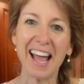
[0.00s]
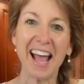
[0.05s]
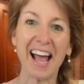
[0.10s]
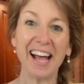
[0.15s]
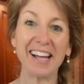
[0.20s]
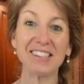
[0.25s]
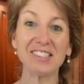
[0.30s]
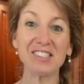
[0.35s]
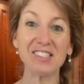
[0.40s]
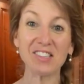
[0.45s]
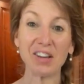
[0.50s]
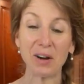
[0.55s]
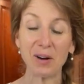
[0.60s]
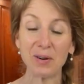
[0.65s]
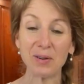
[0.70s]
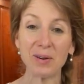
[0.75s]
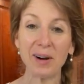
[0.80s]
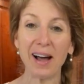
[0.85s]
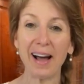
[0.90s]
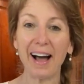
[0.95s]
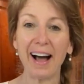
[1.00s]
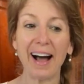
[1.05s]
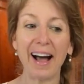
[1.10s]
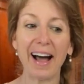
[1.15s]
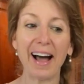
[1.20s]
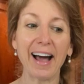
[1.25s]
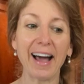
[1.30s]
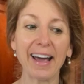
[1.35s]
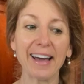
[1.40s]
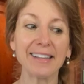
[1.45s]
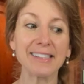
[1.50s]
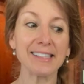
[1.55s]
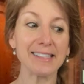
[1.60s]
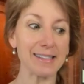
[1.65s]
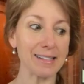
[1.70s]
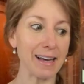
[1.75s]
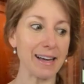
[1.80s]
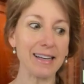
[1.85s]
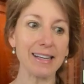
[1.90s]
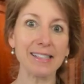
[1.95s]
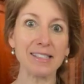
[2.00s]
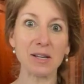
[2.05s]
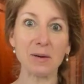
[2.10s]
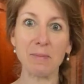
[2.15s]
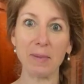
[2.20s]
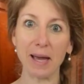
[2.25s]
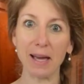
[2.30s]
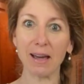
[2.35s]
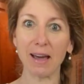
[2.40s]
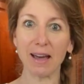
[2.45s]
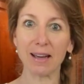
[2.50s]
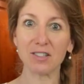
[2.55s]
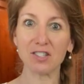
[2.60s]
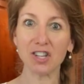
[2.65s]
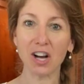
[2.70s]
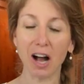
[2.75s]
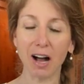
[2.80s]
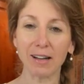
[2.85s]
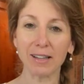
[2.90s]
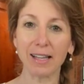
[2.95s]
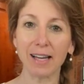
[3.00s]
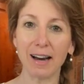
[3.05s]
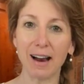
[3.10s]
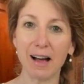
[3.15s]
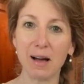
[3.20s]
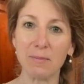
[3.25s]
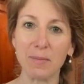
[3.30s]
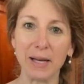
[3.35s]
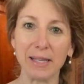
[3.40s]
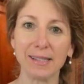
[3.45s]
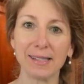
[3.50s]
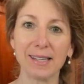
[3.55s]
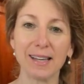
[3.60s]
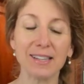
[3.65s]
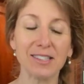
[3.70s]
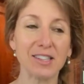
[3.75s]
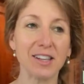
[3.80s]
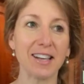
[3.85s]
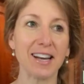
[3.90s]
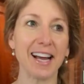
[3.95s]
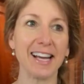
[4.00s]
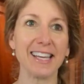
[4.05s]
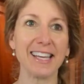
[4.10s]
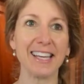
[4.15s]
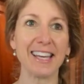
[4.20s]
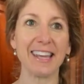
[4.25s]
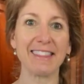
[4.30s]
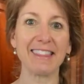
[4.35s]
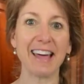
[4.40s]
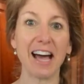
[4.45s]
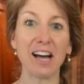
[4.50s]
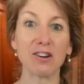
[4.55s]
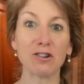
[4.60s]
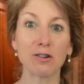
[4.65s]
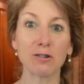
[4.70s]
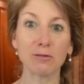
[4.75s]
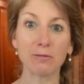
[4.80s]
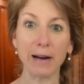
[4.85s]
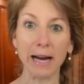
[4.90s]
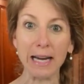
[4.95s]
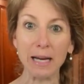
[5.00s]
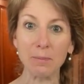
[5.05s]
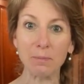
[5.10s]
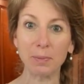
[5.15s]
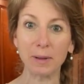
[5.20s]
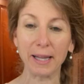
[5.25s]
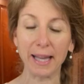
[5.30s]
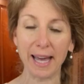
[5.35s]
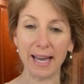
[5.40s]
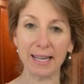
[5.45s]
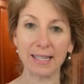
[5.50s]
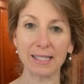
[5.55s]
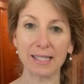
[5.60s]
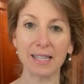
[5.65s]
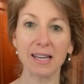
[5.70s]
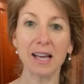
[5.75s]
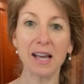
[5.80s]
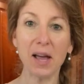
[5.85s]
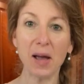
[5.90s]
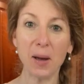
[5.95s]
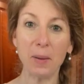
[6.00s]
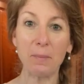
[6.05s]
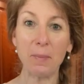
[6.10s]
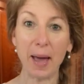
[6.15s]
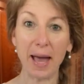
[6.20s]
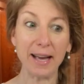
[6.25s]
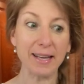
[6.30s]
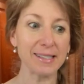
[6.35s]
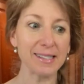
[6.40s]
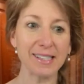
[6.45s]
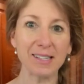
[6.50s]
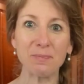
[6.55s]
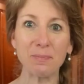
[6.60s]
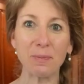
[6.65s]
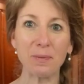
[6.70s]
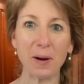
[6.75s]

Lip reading: And so I decided to make a chocolate hummus so that I could get that great plant-based